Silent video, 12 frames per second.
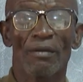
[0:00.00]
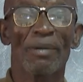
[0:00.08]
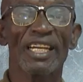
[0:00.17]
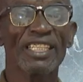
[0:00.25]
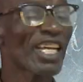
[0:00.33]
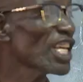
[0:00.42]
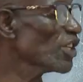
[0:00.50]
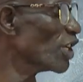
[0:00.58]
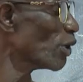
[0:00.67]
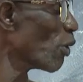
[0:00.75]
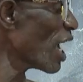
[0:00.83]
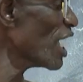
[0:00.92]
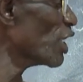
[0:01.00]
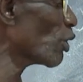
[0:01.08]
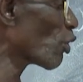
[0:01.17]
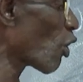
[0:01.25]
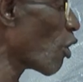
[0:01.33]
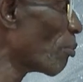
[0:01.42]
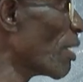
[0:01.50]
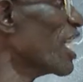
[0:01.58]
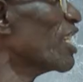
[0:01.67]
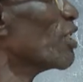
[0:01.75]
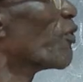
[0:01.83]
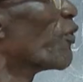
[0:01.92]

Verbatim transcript: But the reason why you combine